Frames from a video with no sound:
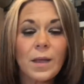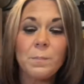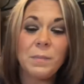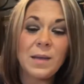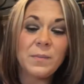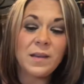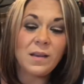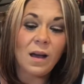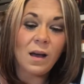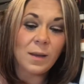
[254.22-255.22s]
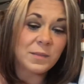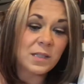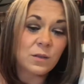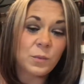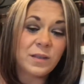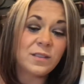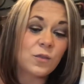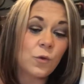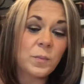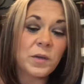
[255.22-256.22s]
Maybe I'm um, dealing with a
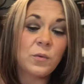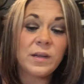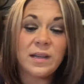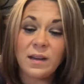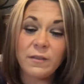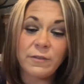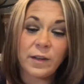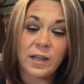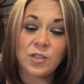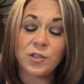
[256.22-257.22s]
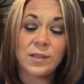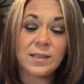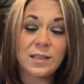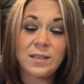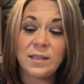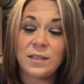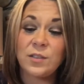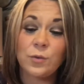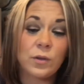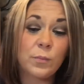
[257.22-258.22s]
Scorpio in need of financial
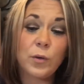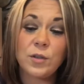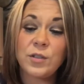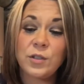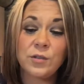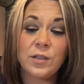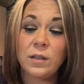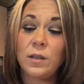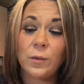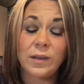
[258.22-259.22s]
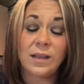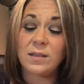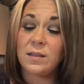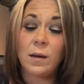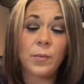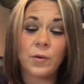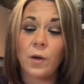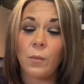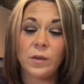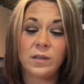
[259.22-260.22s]
assistance, or the person you're dealing with that's stubborn,
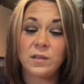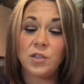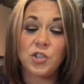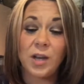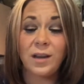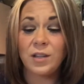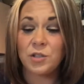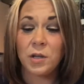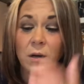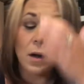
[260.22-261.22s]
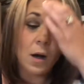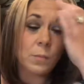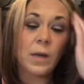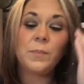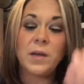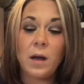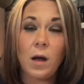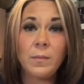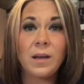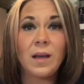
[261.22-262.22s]
not willing to change, might be
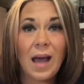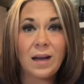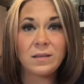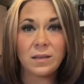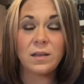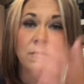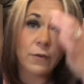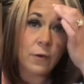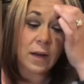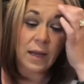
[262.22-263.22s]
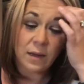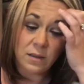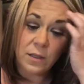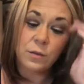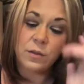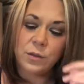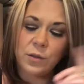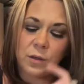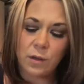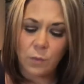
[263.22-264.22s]
coming asking for a handout. So
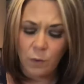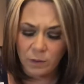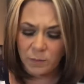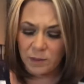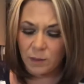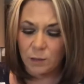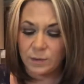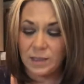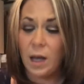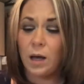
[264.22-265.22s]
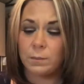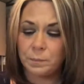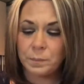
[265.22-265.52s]
you're going to want to be close up.